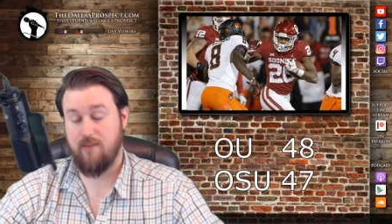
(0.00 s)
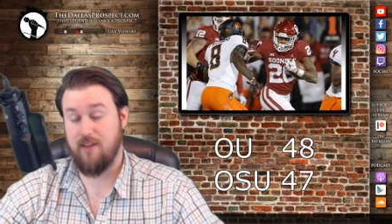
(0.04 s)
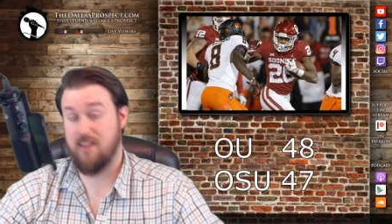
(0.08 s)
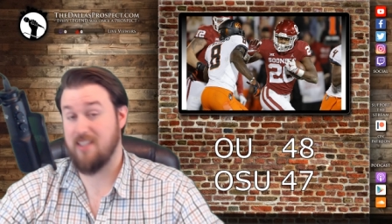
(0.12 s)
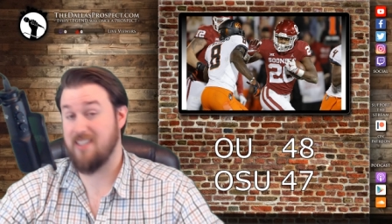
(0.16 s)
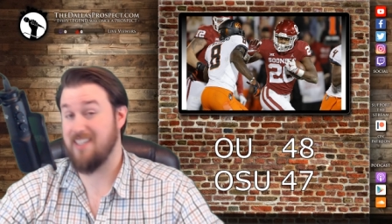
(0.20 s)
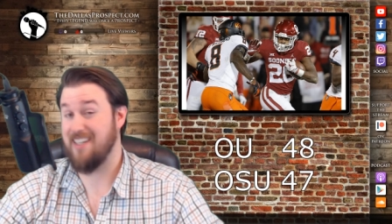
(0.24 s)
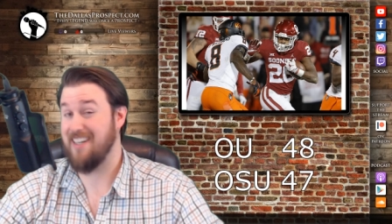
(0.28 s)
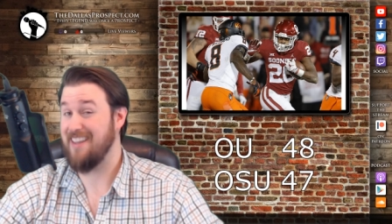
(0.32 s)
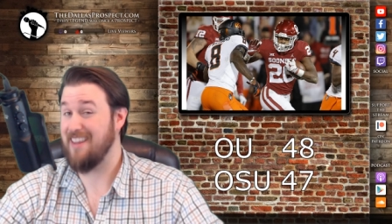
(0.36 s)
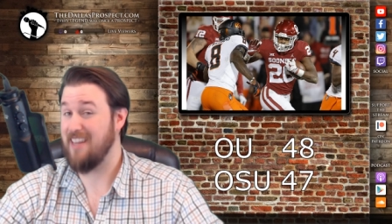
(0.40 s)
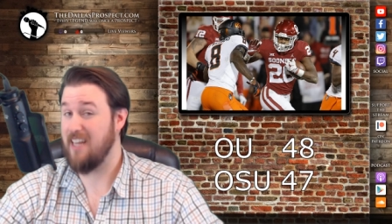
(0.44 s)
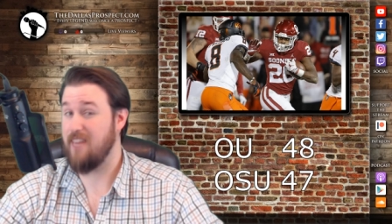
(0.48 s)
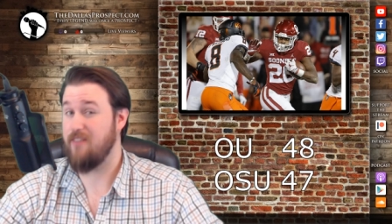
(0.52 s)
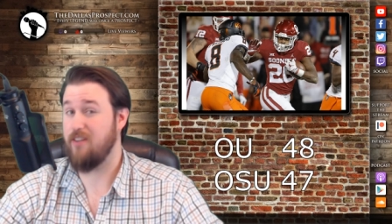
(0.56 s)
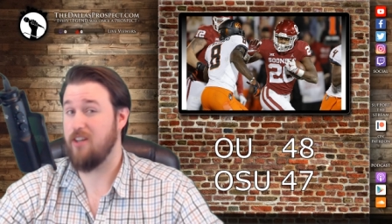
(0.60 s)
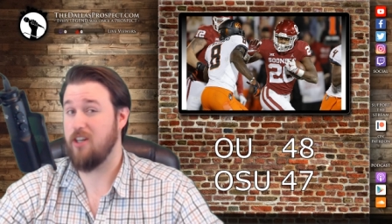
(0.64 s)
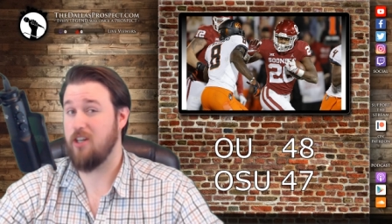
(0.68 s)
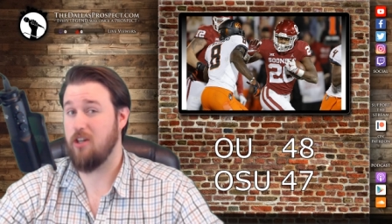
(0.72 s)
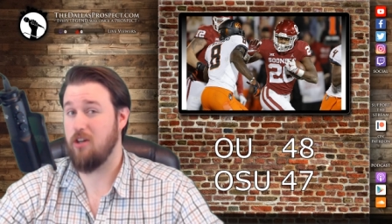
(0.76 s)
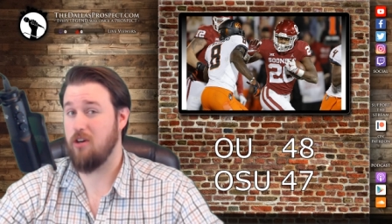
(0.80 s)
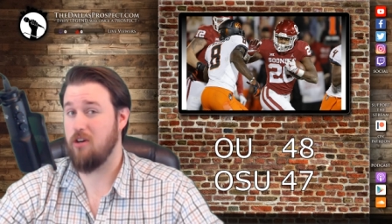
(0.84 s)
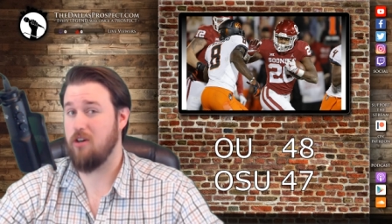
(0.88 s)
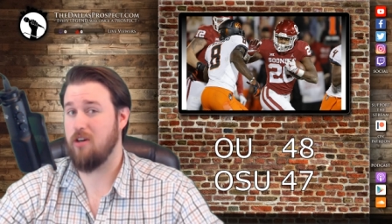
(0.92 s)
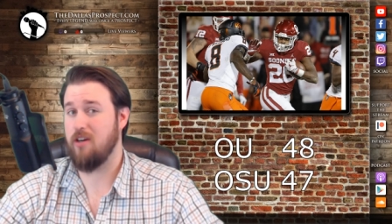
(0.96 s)
That's an
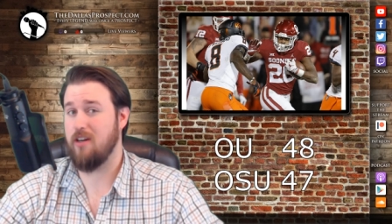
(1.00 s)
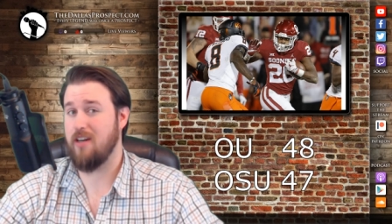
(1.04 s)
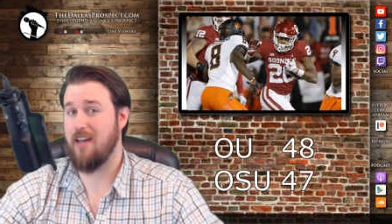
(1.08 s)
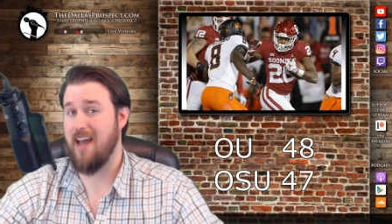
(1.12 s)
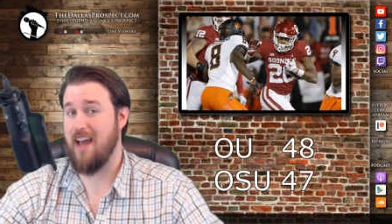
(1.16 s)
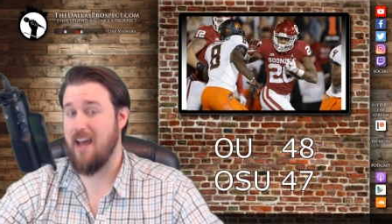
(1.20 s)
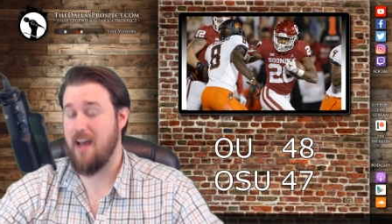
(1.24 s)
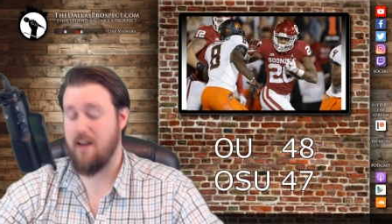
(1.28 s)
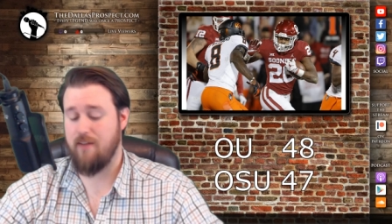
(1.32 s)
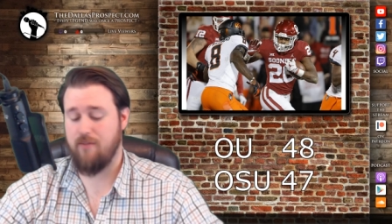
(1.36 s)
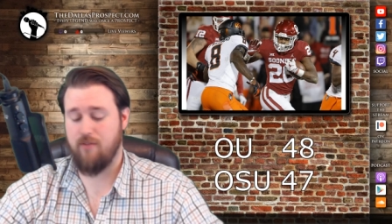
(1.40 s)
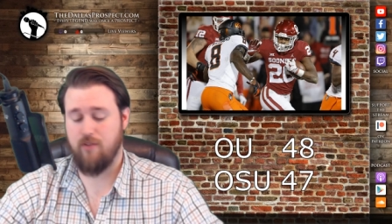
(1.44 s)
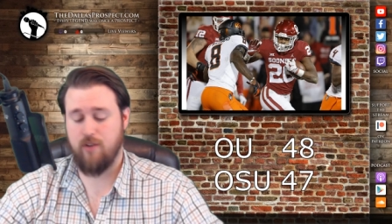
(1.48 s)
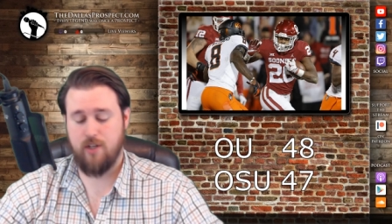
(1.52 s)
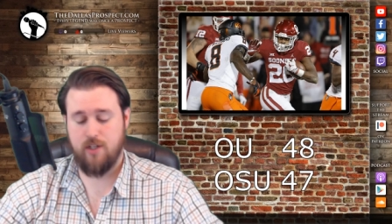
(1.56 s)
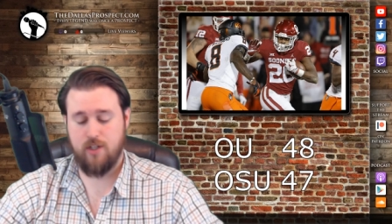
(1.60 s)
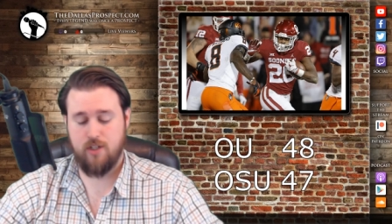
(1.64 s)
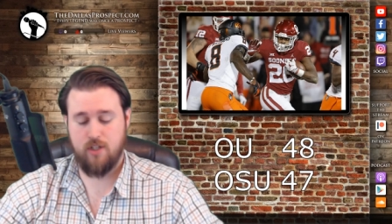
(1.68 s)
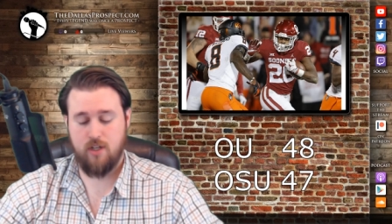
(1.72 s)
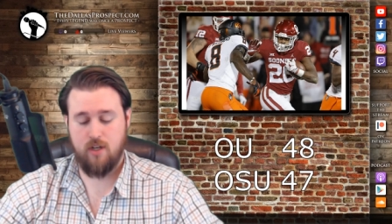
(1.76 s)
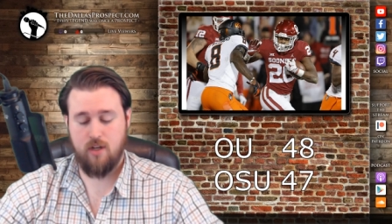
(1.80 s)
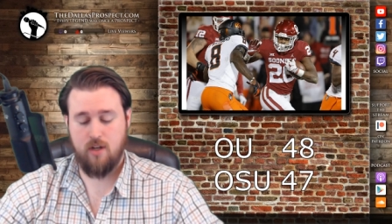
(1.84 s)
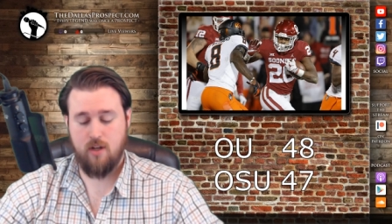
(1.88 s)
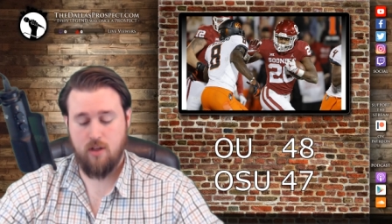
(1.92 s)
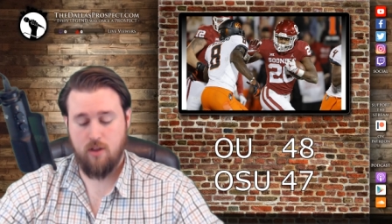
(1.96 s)
11 yard
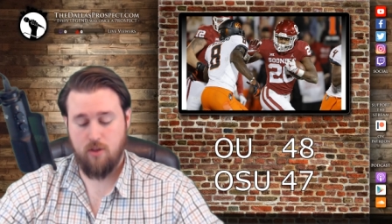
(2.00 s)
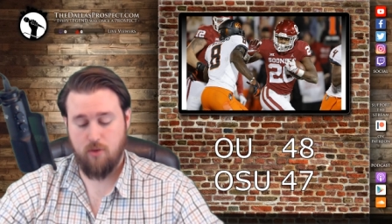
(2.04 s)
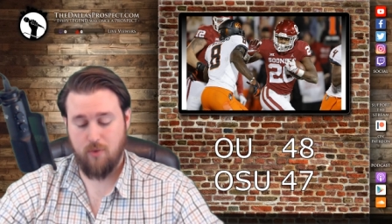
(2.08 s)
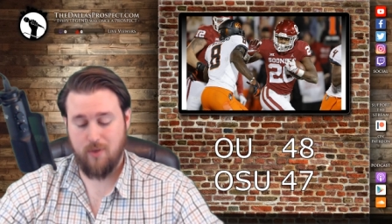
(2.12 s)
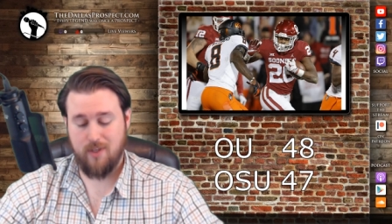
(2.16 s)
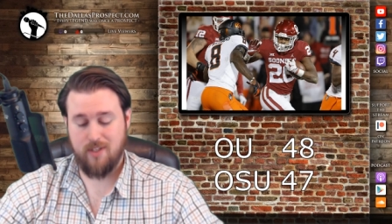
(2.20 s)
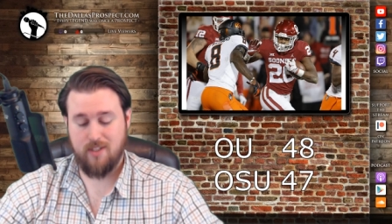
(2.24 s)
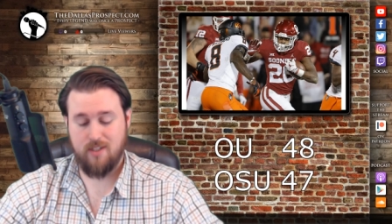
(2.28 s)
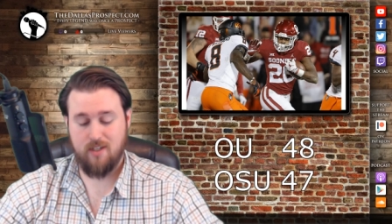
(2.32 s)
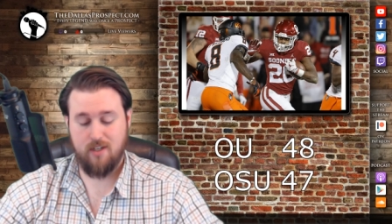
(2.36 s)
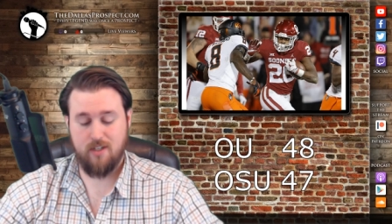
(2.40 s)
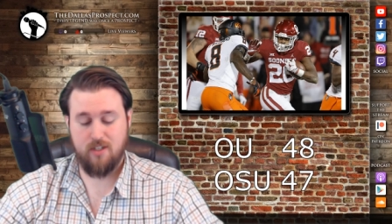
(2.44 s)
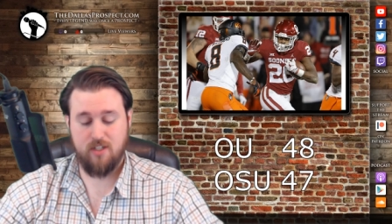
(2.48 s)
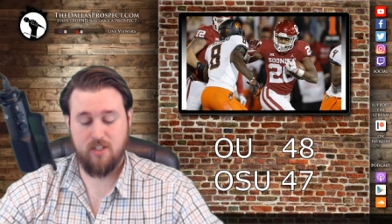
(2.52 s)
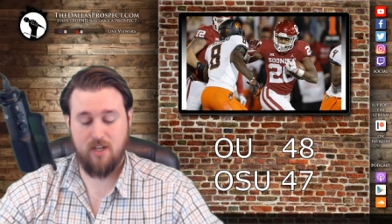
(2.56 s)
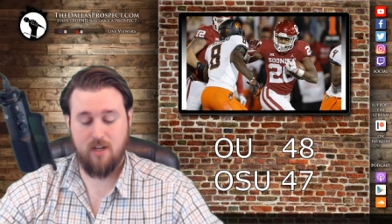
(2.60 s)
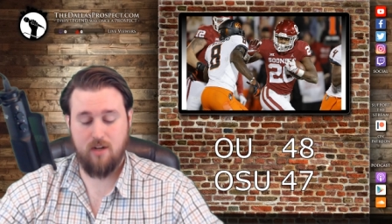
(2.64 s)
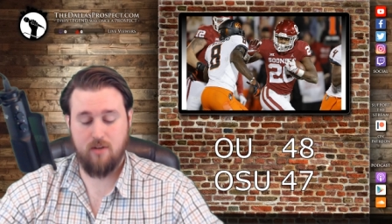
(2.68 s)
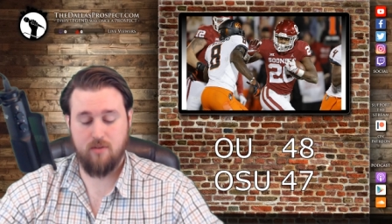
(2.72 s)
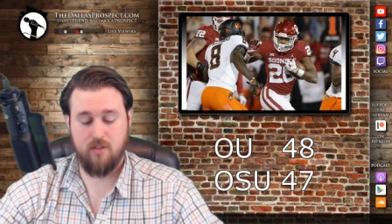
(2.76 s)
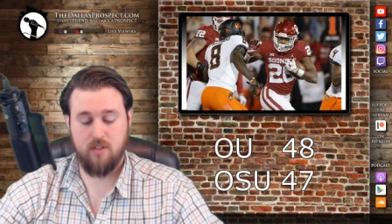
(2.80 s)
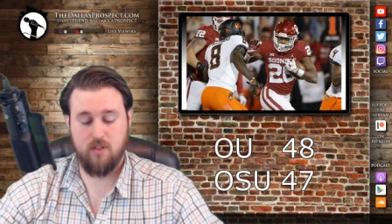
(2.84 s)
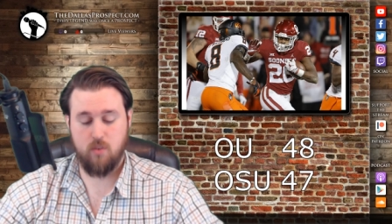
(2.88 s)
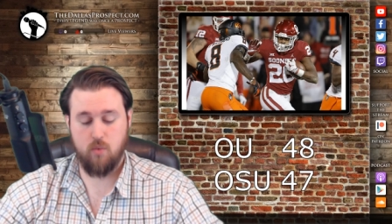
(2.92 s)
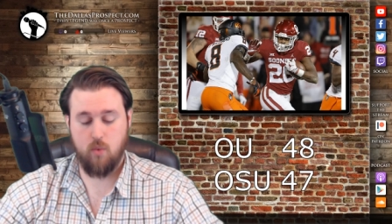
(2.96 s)
average. Three
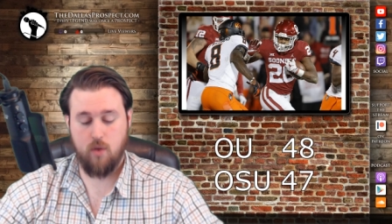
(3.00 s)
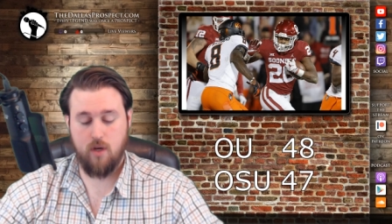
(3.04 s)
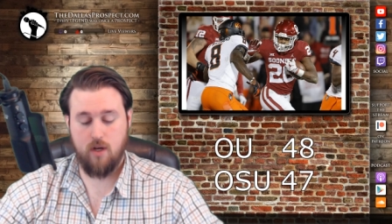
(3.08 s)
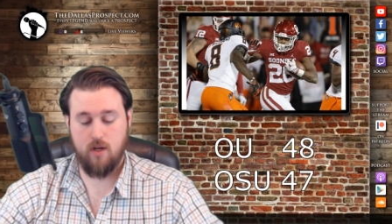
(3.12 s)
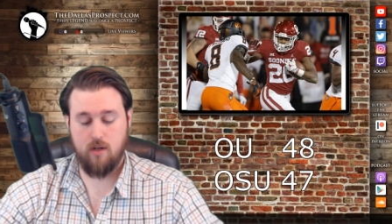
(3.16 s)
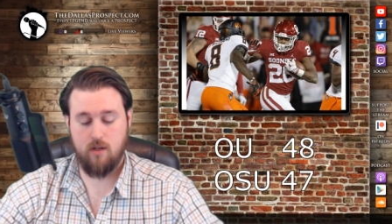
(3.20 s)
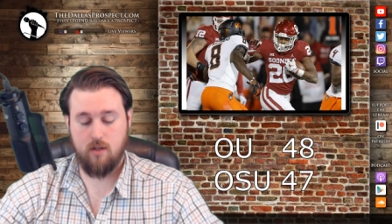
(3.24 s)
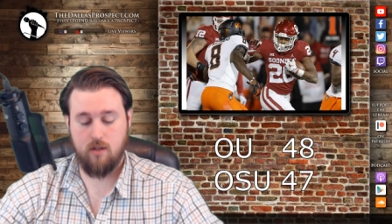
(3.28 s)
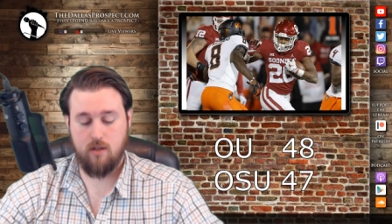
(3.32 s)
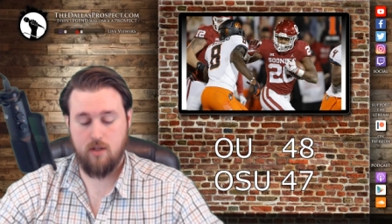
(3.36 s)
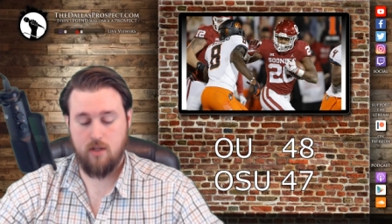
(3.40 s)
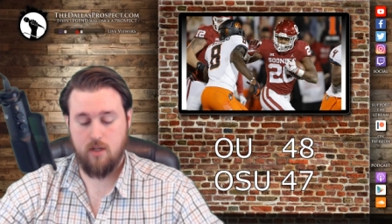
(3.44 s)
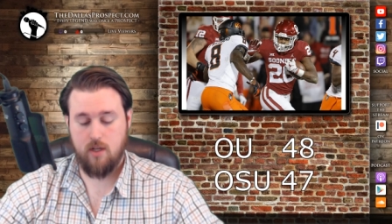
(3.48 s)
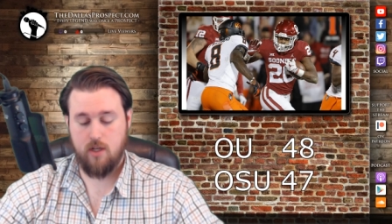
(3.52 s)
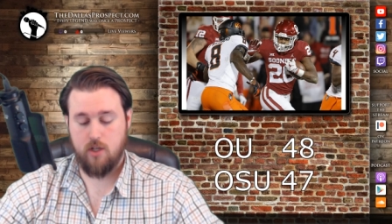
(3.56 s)
touchdowns as well.